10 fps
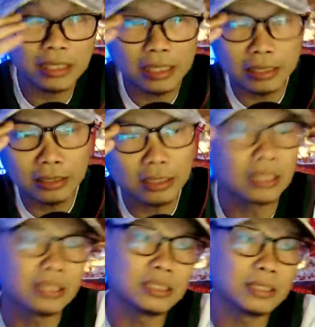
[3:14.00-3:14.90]
nila hindi
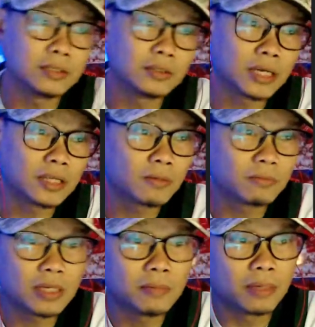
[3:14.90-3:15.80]
uh, Jason
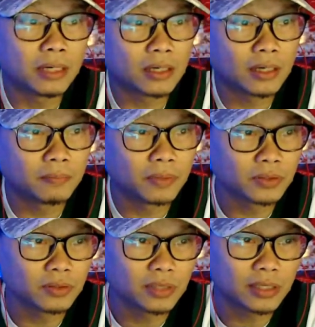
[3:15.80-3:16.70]
Tatum team ang uh,
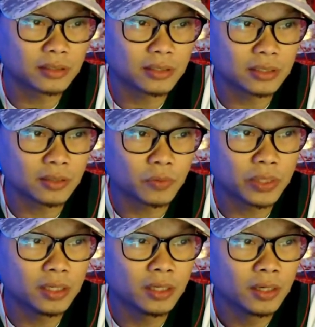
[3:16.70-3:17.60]
Boston Celtics.
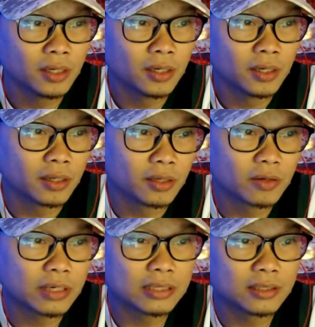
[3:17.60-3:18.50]
Well,
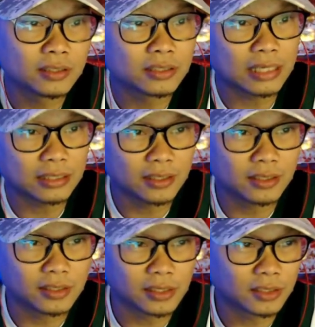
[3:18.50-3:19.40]
look at the
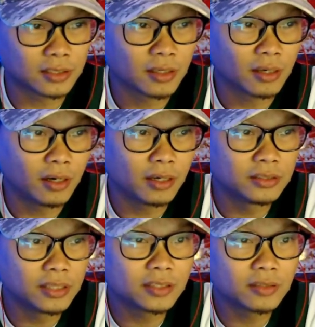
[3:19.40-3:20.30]
statistics. Uh,
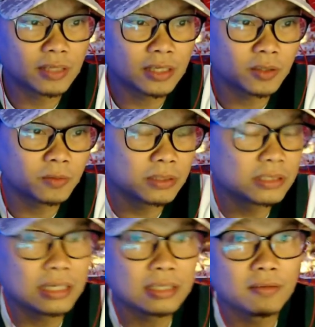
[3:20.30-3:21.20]
Jason Tatum
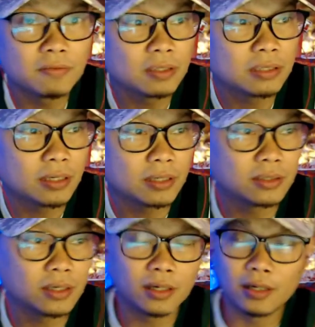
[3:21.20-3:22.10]
is not even the
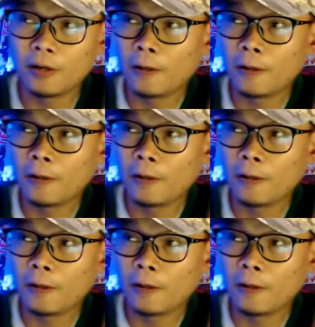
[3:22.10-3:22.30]
the